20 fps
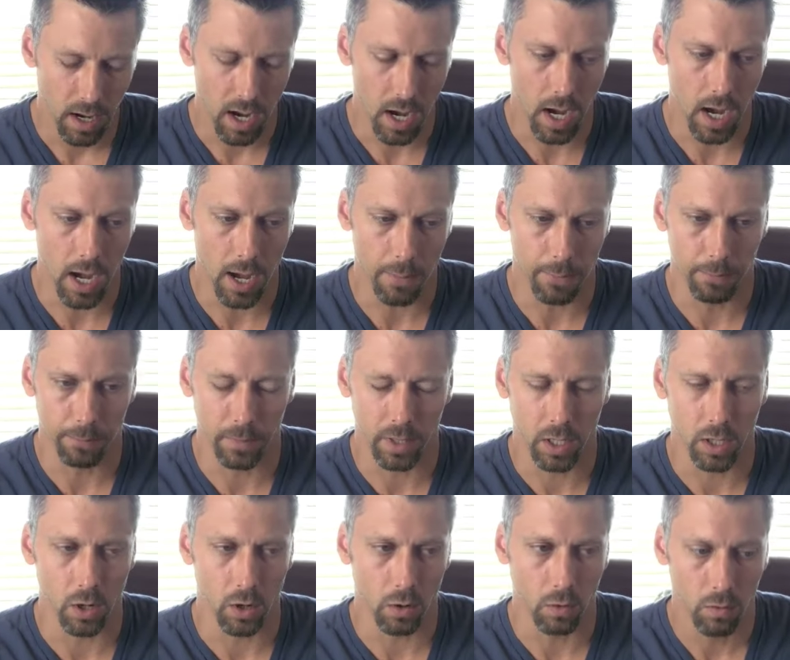um,
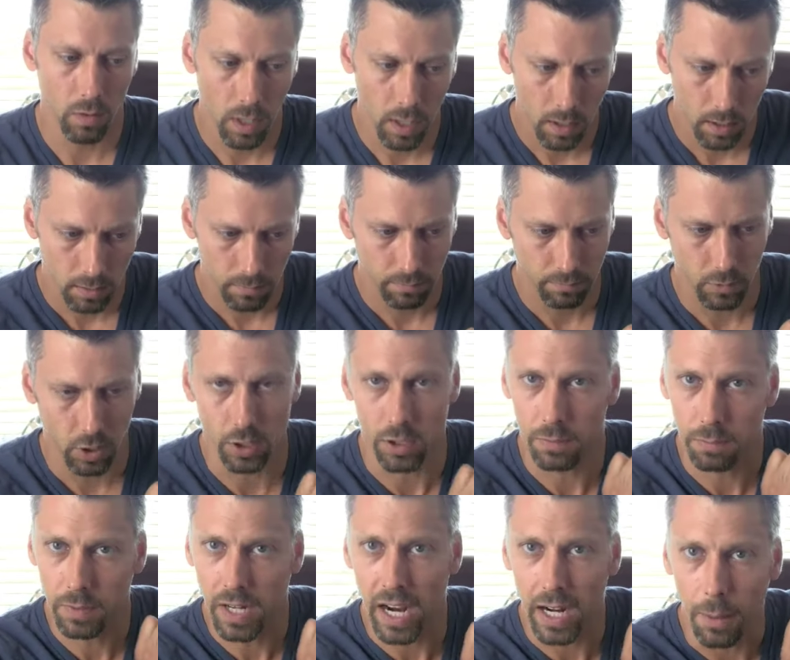you know,
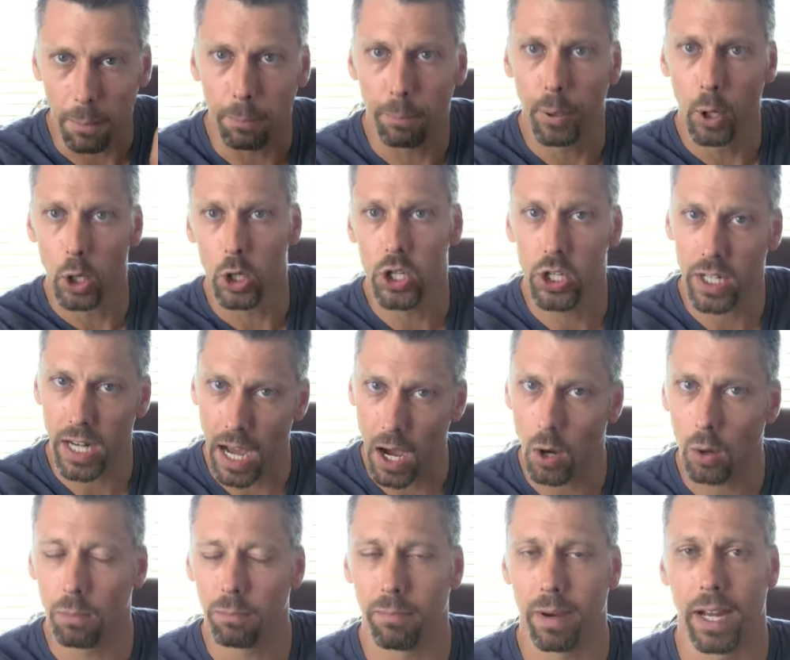just kind of pushed
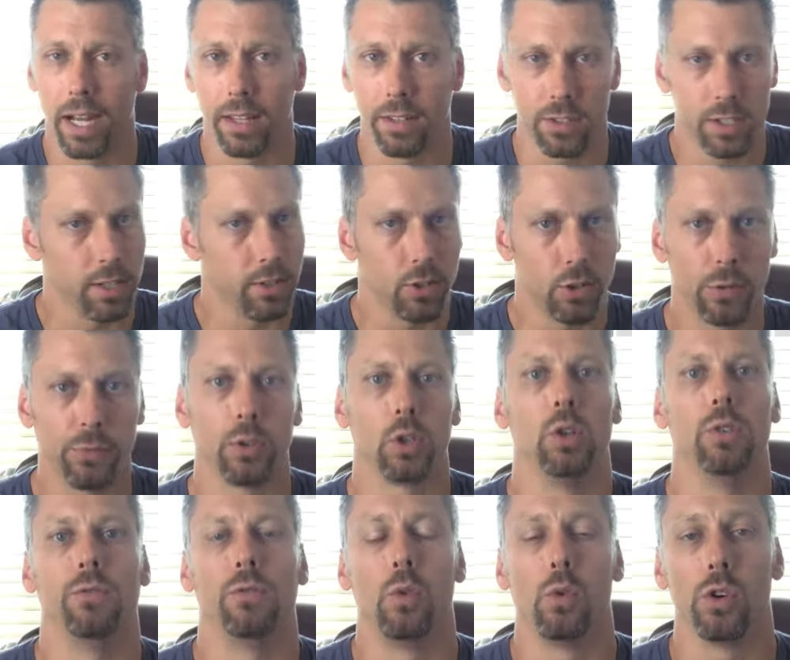out by the
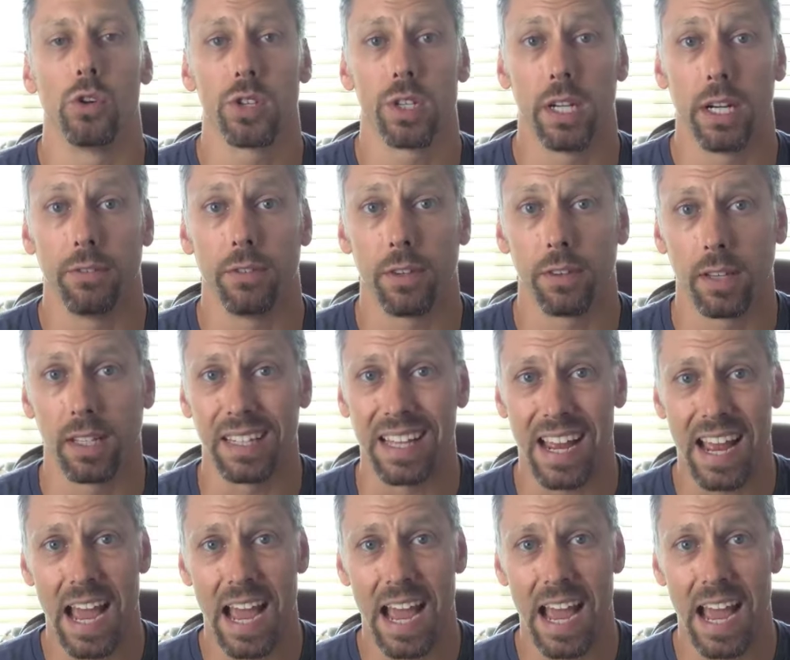centrifugal force and everything that